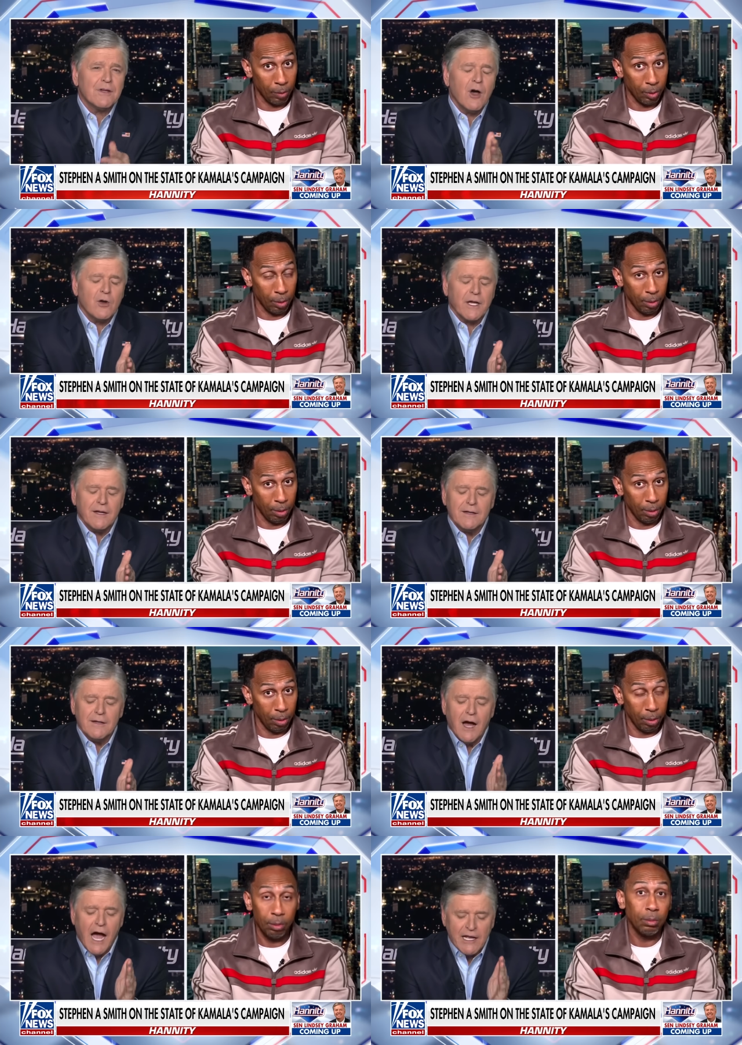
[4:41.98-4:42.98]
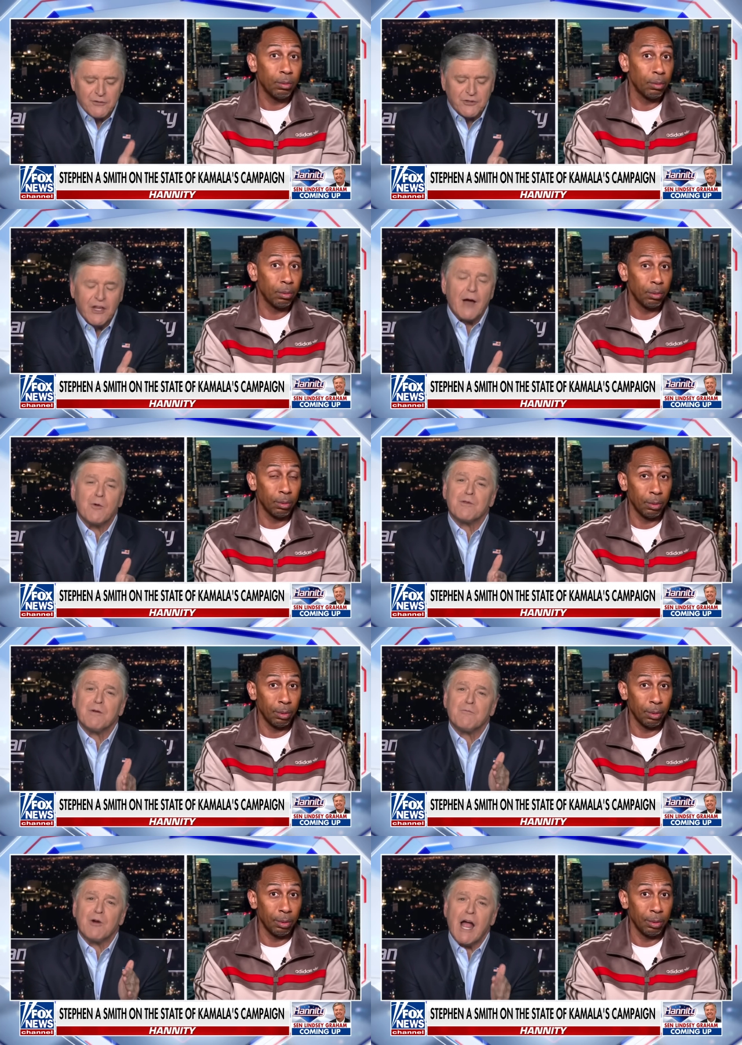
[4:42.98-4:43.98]
Speaker 1: okay, I have sat with
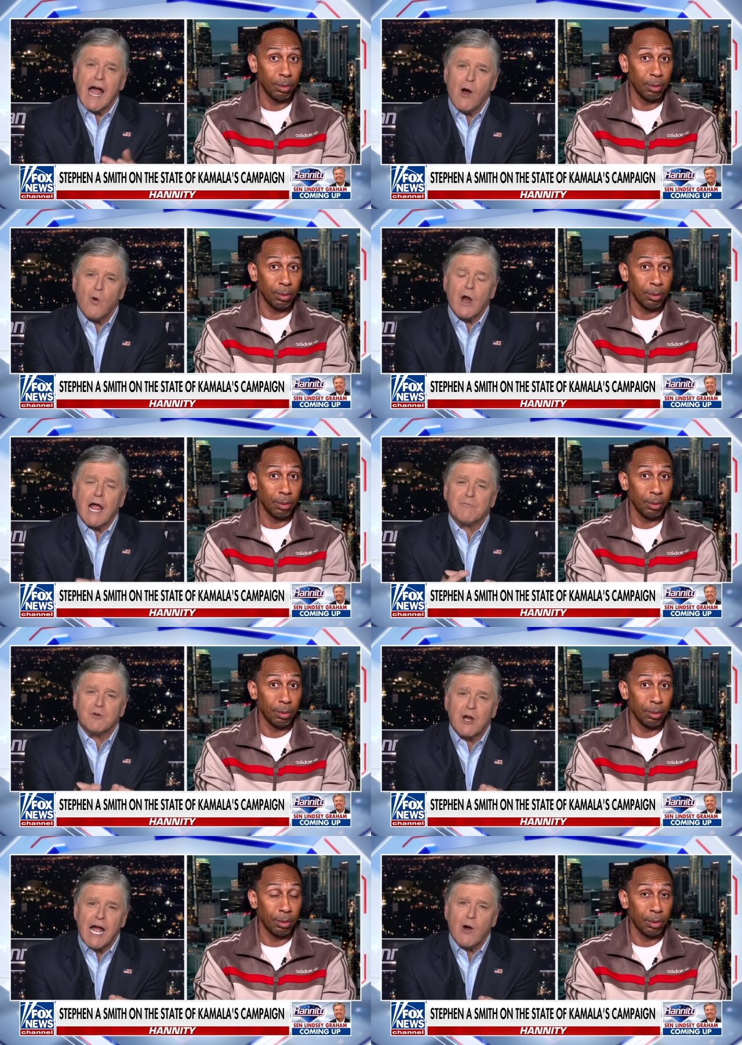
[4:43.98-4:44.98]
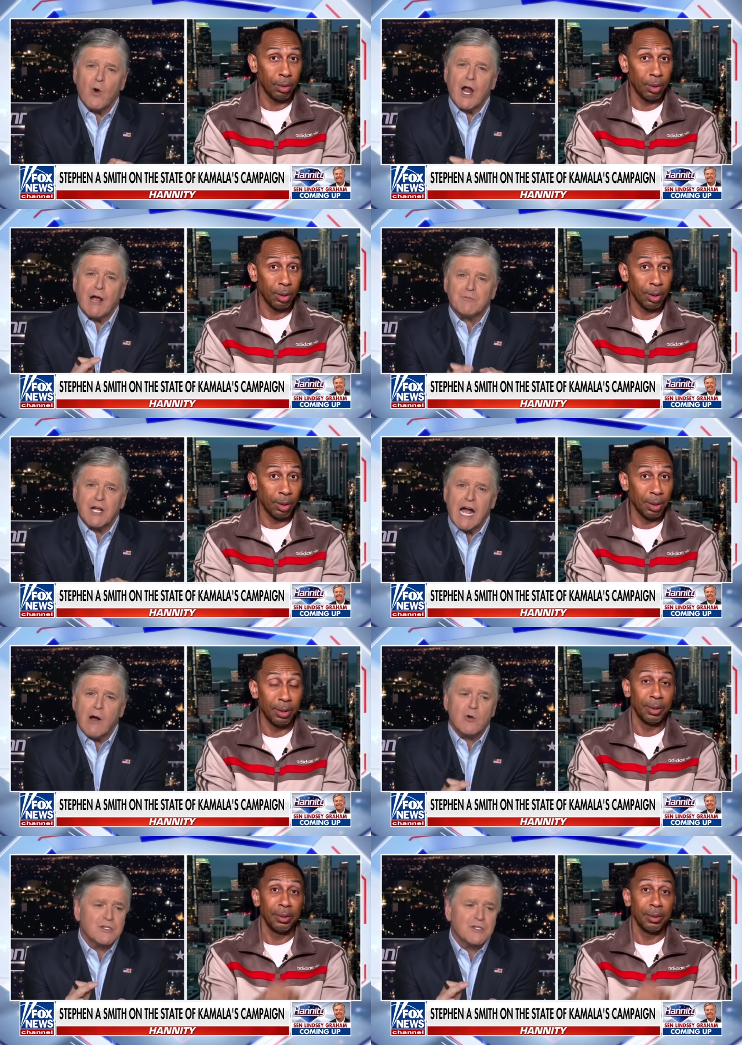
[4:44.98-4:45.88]
him for hour after hour after hour,